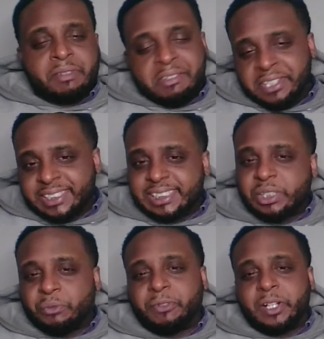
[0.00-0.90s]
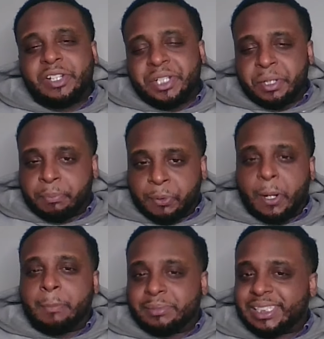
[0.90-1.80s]
This is a very good
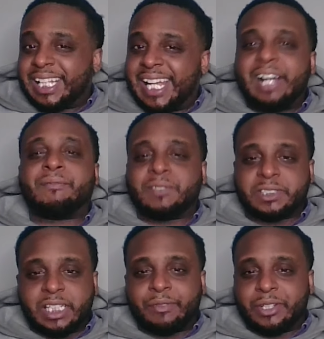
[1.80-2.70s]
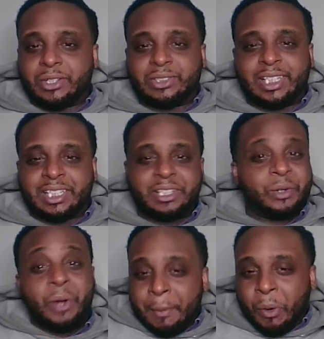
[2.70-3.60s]
problem to have for South Carolina, though.
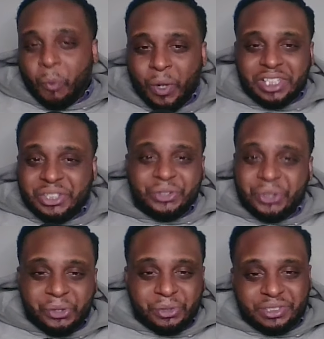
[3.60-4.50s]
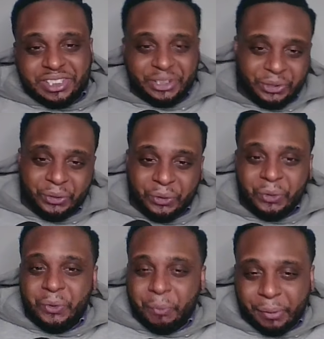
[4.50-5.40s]
But what do you
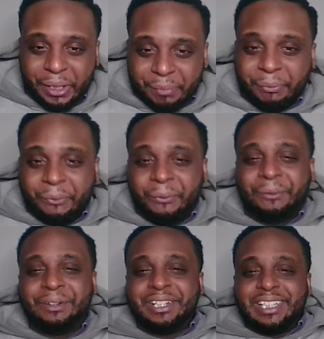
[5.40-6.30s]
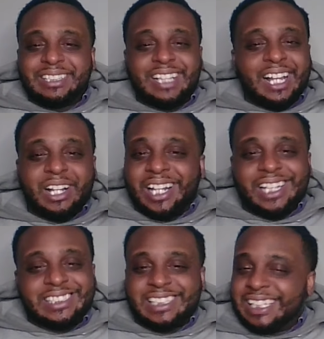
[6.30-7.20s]
do, people? Like
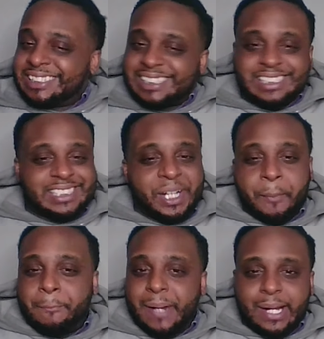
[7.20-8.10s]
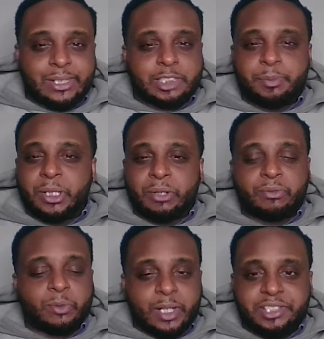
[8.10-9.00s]
it's it's it's an embarrassment
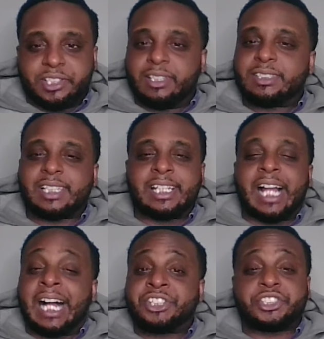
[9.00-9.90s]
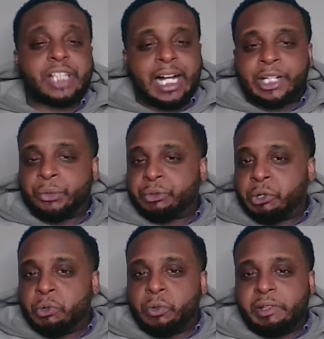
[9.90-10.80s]
of riches, and I just I don't
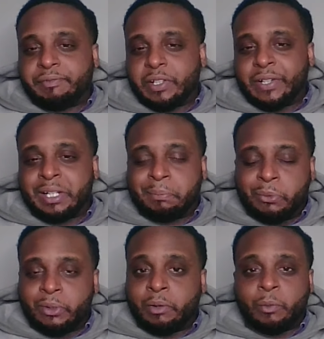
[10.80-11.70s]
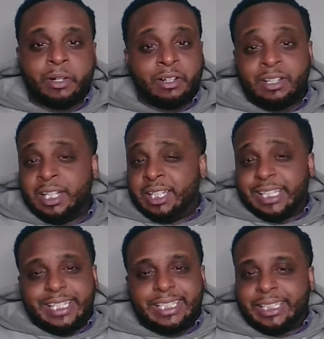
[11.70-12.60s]
know if they're at a point where
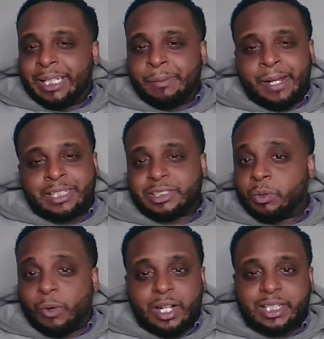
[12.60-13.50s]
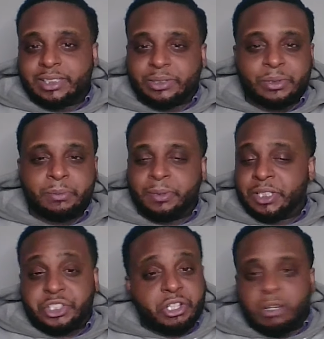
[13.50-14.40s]
they can keep Ashlyn Watkins on the
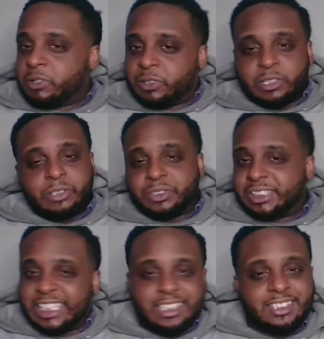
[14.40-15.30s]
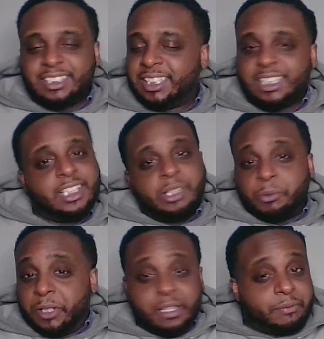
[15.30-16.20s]
bench. Y'all heard Coach Staley.
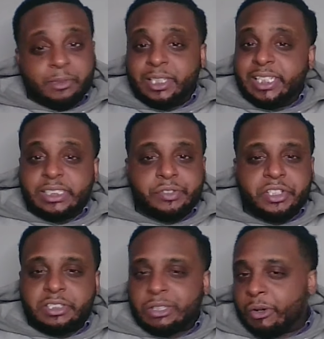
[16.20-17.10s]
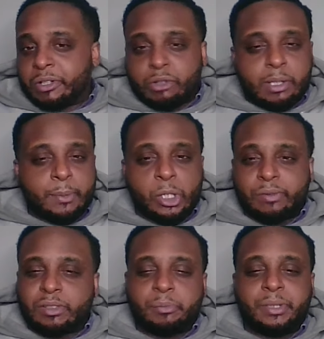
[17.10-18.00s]
Whatever it is, if she's starting or coming
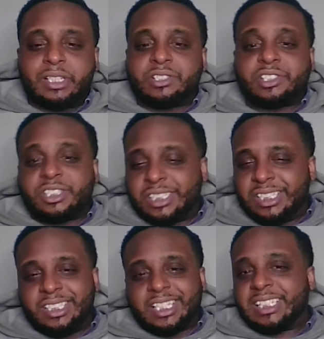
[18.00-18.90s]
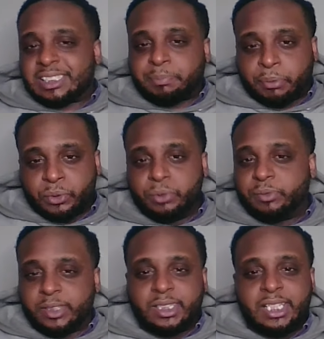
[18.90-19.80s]
off the bench, she has
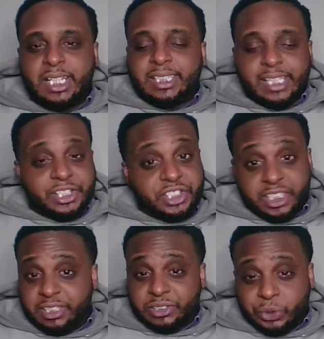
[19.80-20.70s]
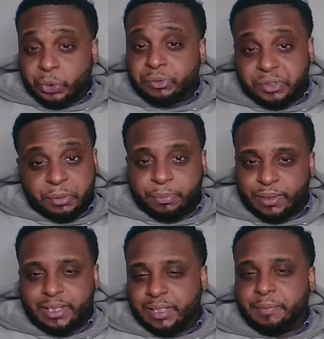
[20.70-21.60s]
proven that she deserves to
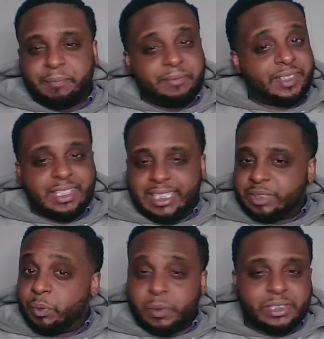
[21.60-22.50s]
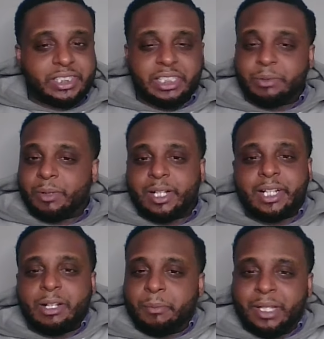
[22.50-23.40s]
play. And that's what we're seeing right
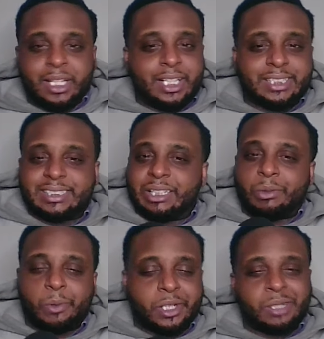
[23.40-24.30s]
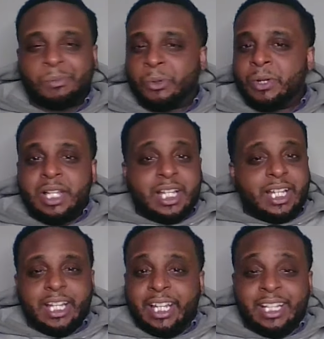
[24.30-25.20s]
now, man. It's incredible.
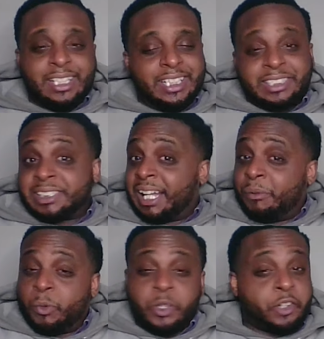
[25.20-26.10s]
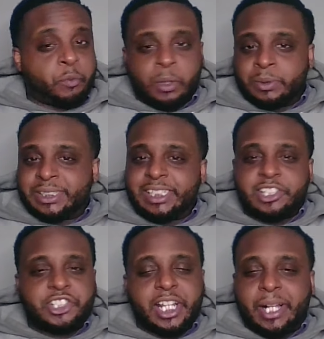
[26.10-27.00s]
And it's I'm wondering if we're gonna see a
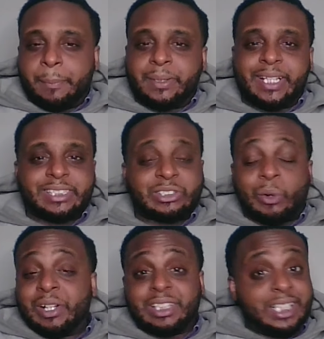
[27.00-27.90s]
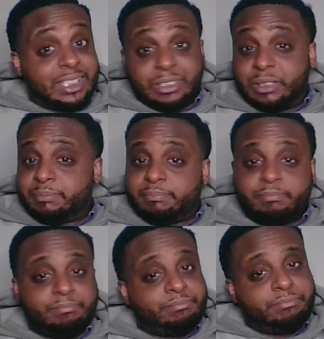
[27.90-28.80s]
shakeup in that starting lineup.
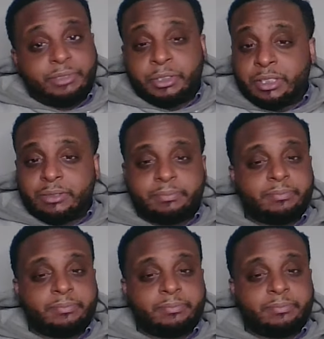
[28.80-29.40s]
You know?